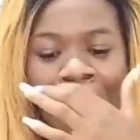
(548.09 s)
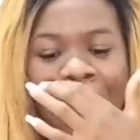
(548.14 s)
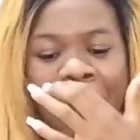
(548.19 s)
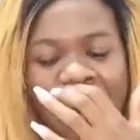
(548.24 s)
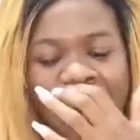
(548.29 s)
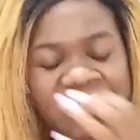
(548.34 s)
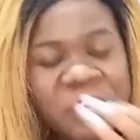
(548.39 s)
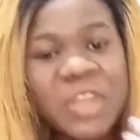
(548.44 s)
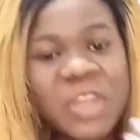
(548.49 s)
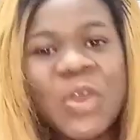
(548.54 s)

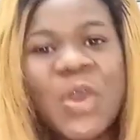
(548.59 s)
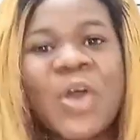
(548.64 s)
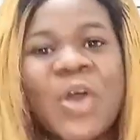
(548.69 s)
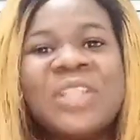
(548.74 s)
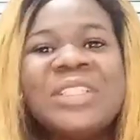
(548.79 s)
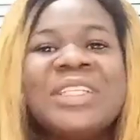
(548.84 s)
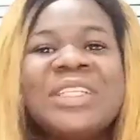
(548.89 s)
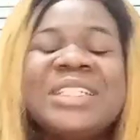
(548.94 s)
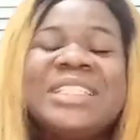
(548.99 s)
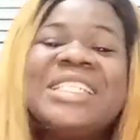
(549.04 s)
Moving
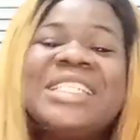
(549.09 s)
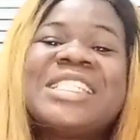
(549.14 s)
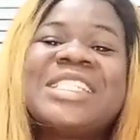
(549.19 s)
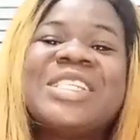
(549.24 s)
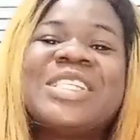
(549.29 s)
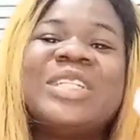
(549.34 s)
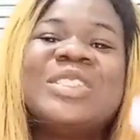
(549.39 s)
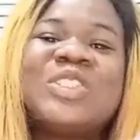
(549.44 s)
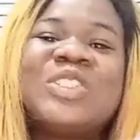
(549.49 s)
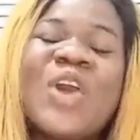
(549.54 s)
on, this
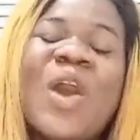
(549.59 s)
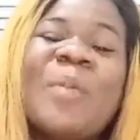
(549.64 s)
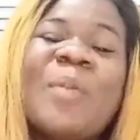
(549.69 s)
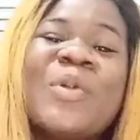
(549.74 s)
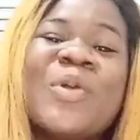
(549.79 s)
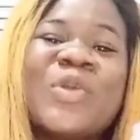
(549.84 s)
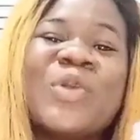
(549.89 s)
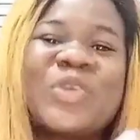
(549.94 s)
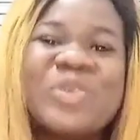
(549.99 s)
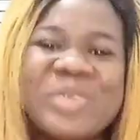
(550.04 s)
is a
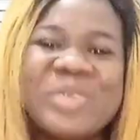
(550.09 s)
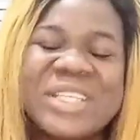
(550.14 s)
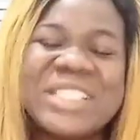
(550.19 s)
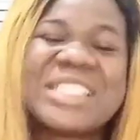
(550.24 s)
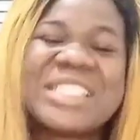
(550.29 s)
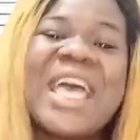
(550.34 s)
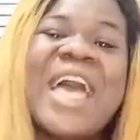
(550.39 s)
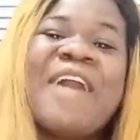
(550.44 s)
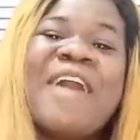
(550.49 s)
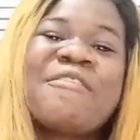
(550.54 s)
double
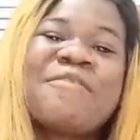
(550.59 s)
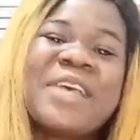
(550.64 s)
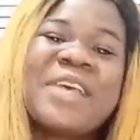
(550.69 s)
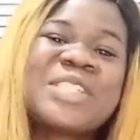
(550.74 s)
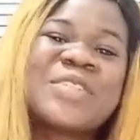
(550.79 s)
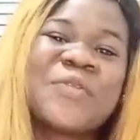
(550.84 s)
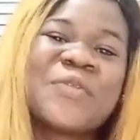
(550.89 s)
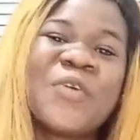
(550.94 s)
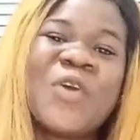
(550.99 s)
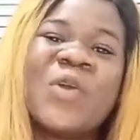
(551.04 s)
quiz.
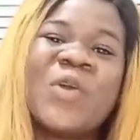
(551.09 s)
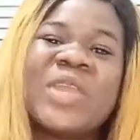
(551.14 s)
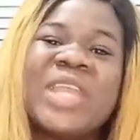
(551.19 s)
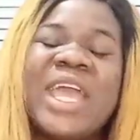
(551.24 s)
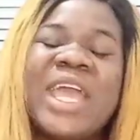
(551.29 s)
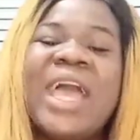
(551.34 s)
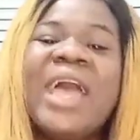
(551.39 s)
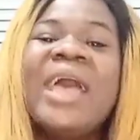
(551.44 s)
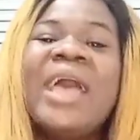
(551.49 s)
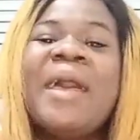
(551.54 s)
First of all,
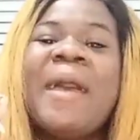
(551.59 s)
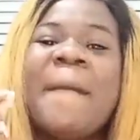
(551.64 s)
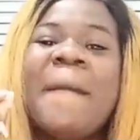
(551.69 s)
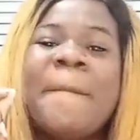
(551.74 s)
yeah,